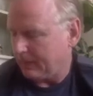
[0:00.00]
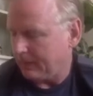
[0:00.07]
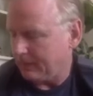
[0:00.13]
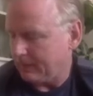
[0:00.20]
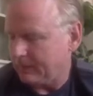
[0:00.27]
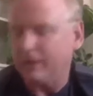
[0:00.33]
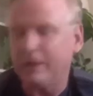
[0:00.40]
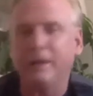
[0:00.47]

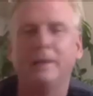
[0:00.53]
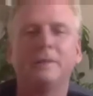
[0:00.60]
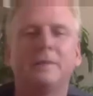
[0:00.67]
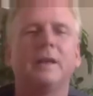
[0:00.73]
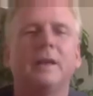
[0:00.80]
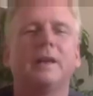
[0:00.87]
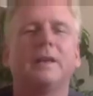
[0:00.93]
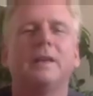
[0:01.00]
Ten
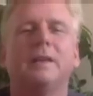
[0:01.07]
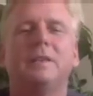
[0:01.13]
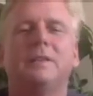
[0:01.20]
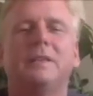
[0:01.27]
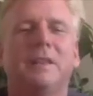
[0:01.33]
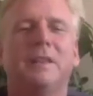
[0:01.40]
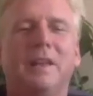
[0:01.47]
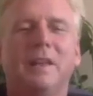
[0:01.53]

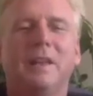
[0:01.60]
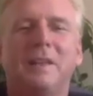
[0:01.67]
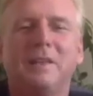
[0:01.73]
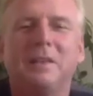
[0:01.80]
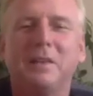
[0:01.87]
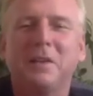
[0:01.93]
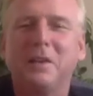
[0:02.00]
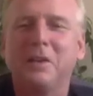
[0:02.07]
seconds.
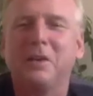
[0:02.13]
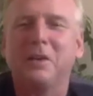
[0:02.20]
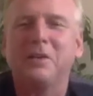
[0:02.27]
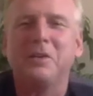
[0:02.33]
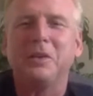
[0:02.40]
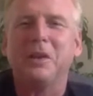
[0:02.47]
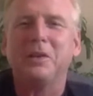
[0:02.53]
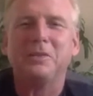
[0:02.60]
Look at all
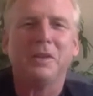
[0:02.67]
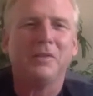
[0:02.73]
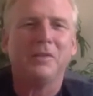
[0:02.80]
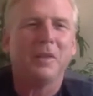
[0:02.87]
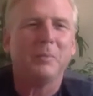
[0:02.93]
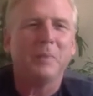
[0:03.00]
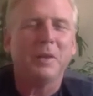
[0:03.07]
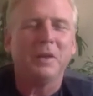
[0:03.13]
you guys. You have
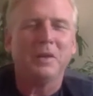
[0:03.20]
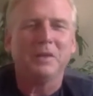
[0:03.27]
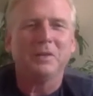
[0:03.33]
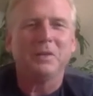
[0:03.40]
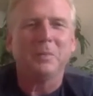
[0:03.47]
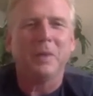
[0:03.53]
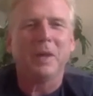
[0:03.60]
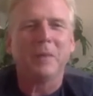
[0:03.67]
that minute in
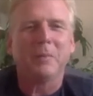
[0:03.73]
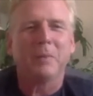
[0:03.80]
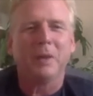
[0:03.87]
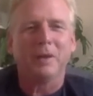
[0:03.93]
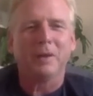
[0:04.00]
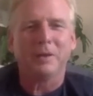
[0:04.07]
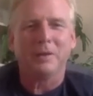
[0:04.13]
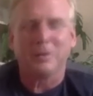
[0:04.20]
your back
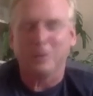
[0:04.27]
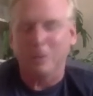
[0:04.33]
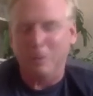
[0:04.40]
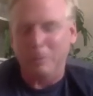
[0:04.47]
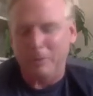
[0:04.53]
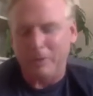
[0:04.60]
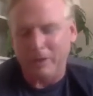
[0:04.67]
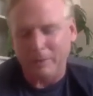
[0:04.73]
pocket. No
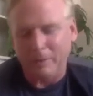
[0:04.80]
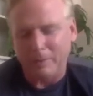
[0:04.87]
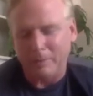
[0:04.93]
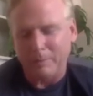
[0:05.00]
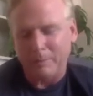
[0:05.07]
problem.